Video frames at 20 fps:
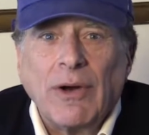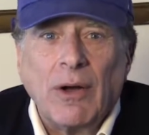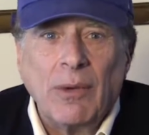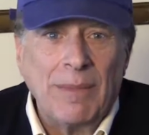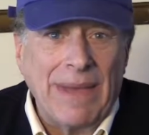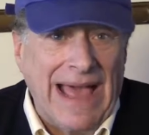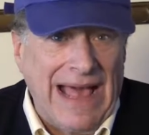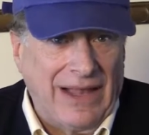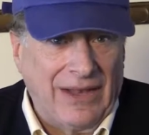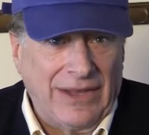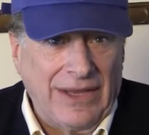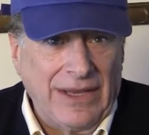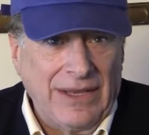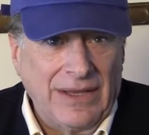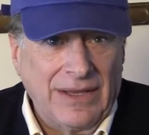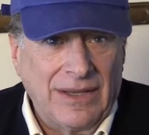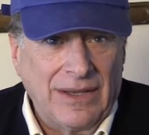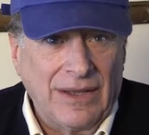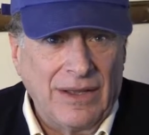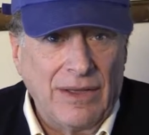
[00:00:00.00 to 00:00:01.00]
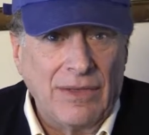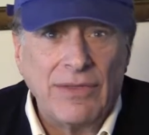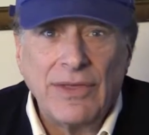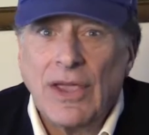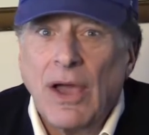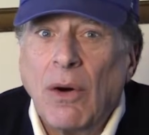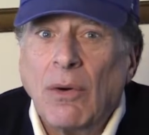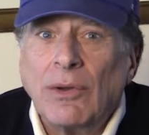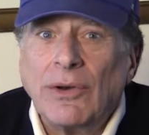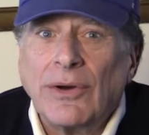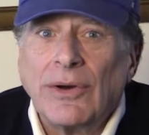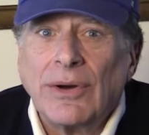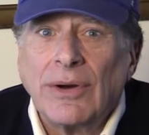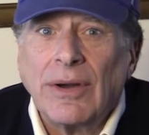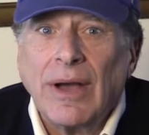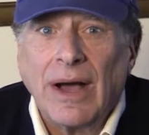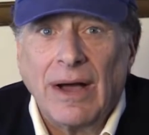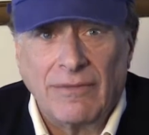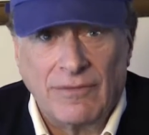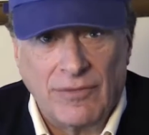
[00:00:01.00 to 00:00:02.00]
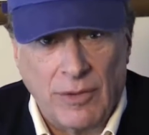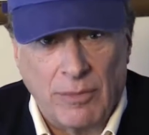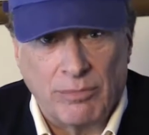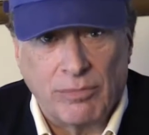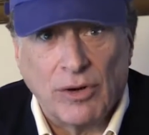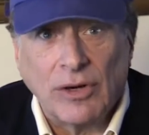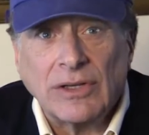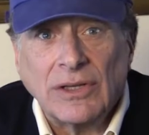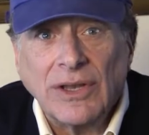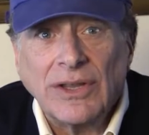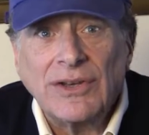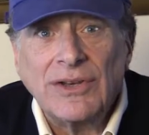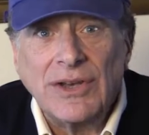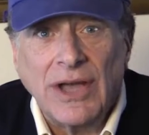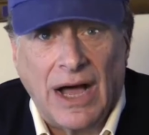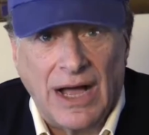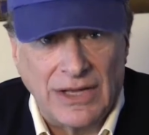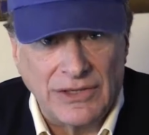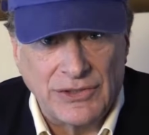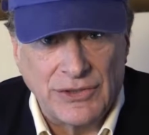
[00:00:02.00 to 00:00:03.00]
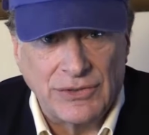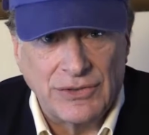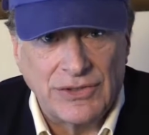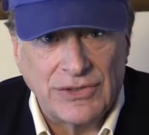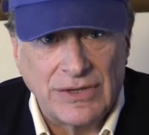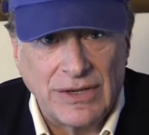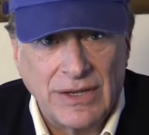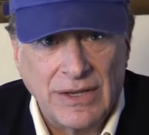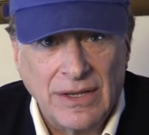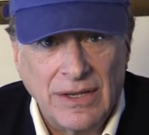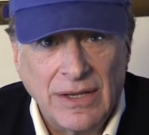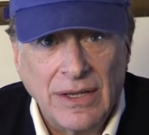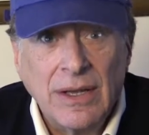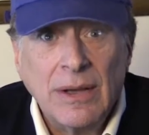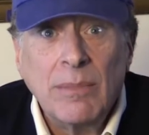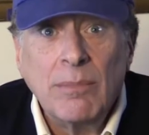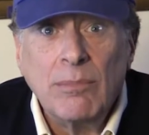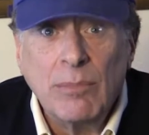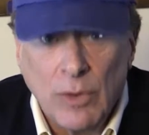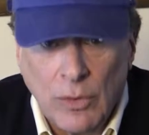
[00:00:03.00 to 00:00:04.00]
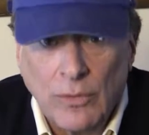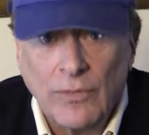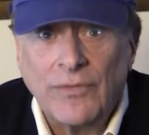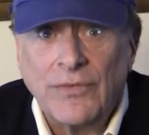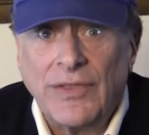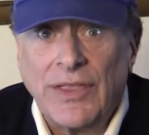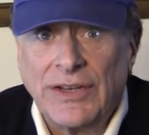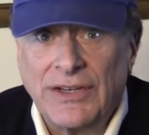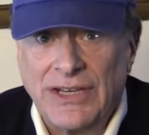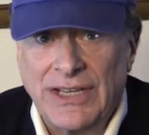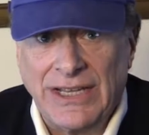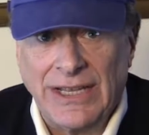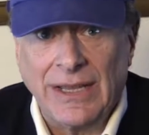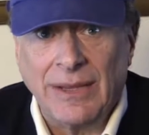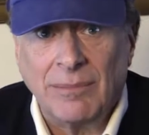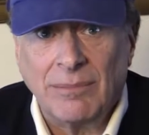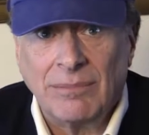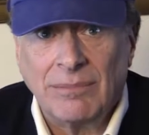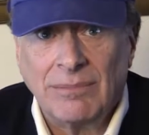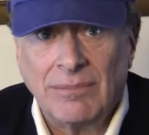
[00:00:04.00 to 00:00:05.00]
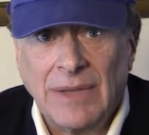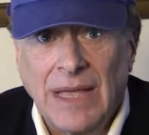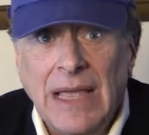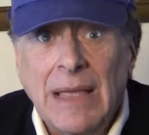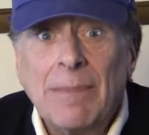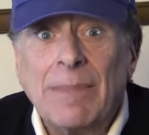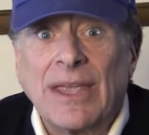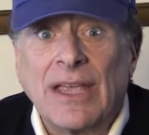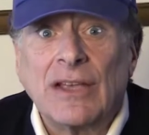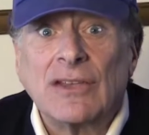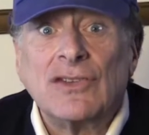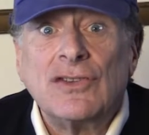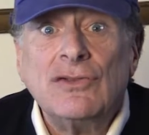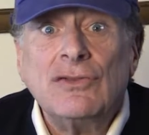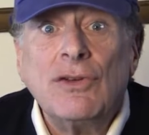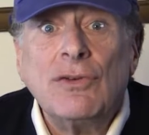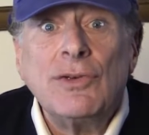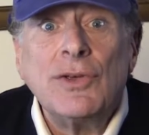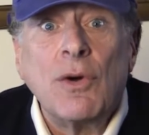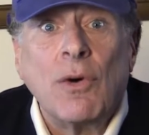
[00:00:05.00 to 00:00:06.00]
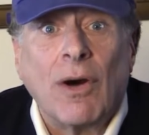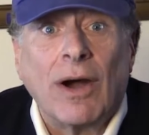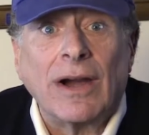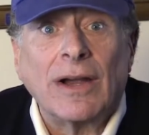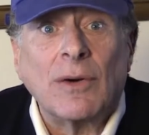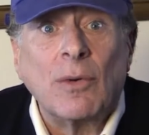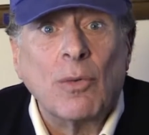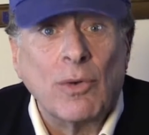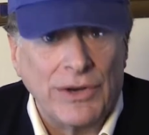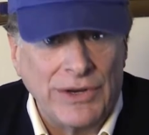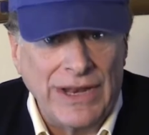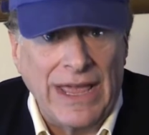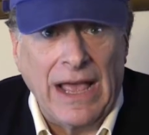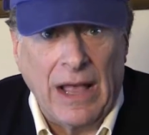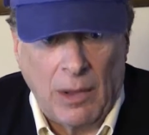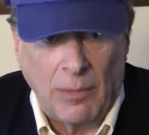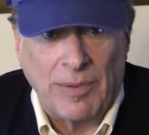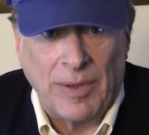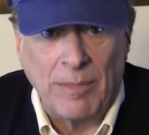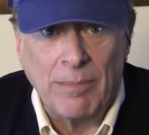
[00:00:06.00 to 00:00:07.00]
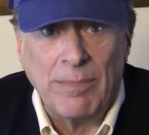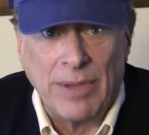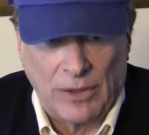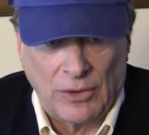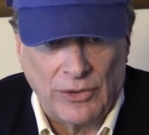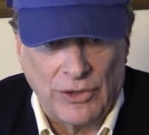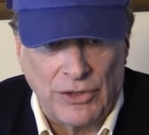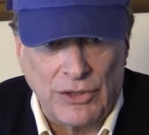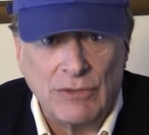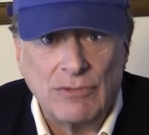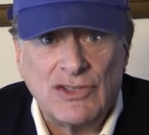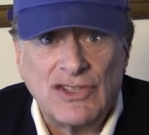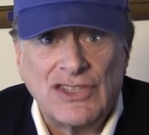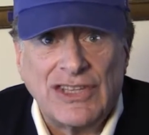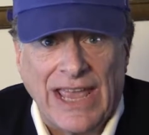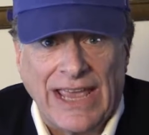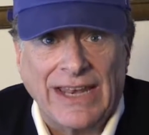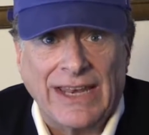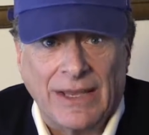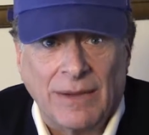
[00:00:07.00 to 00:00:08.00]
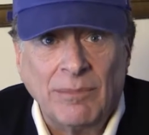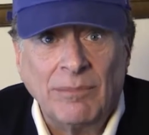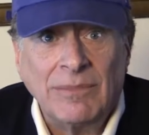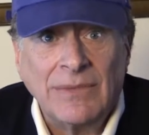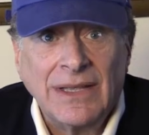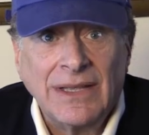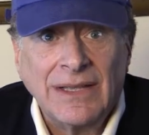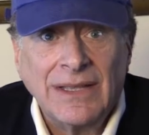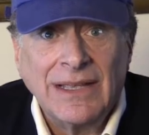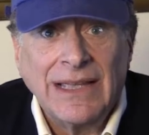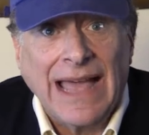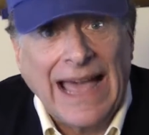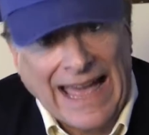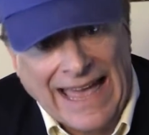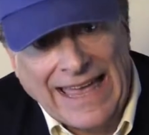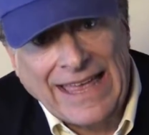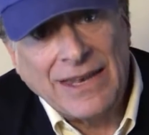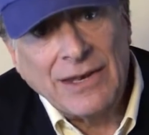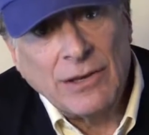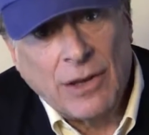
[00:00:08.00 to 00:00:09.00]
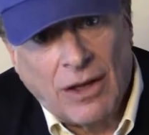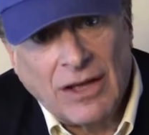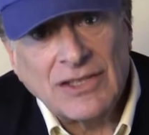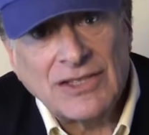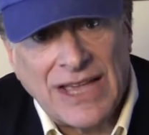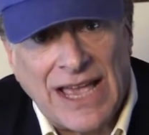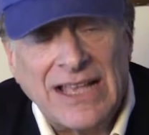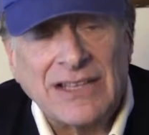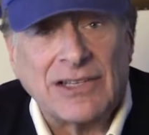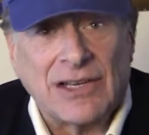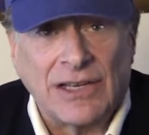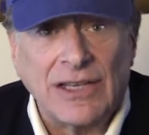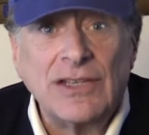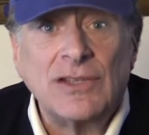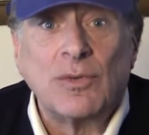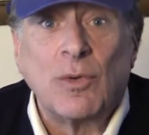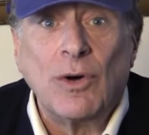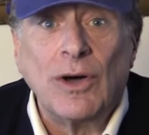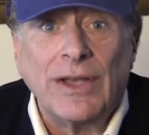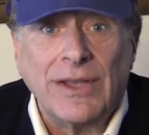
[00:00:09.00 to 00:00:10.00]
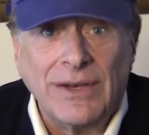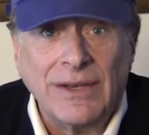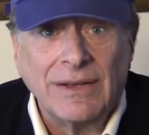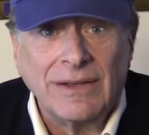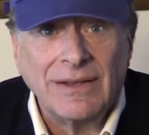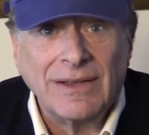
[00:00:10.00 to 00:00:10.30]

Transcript: O'Malley, the owner of the Brooklyn Dodgers, moved the team because New York wouldn't help him build a new stadium, and Los Angeles would.